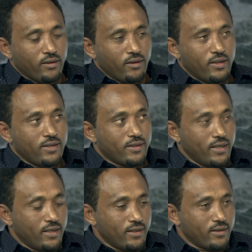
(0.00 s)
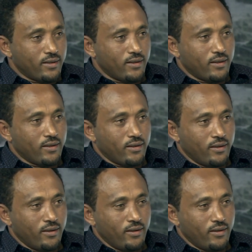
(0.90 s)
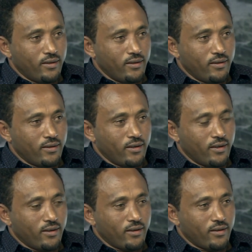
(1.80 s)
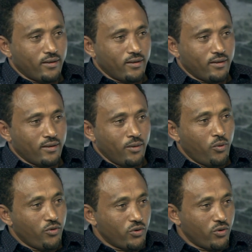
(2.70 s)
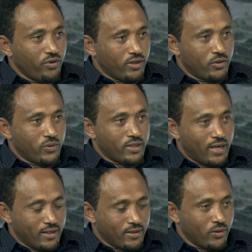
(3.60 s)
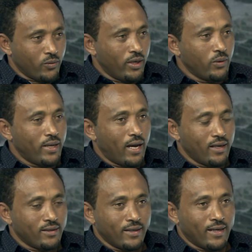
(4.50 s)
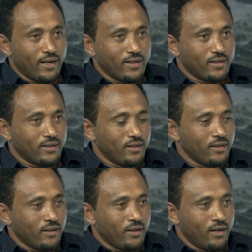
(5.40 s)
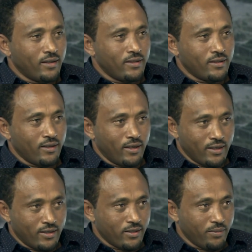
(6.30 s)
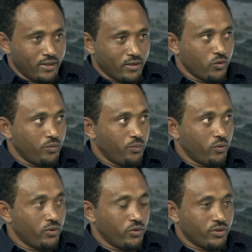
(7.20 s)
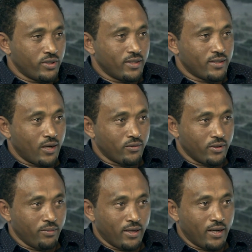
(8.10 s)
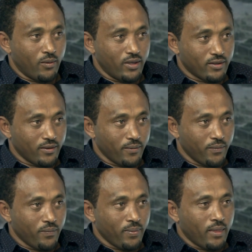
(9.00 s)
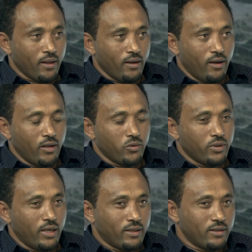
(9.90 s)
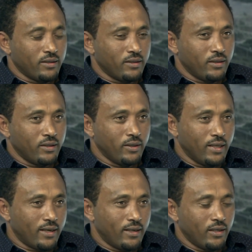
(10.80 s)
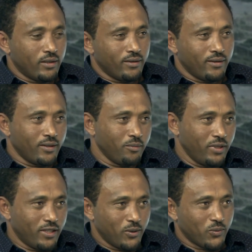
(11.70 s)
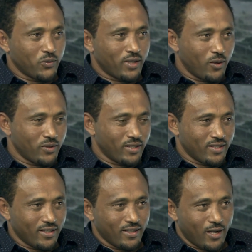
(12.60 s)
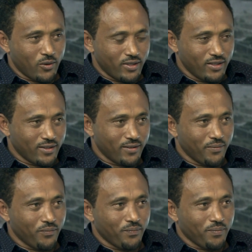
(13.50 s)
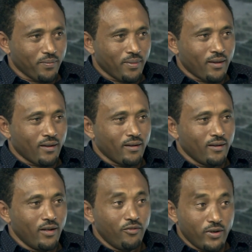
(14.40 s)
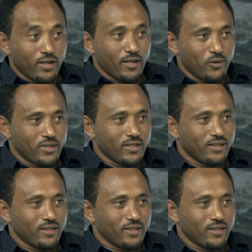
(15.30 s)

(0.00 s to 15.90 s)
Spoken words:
Still, a portion of it is utilized. When we add the GERD is estimated to be produced 6,000 megawatt, and today it's nearly in between 2,000 3,000. If we include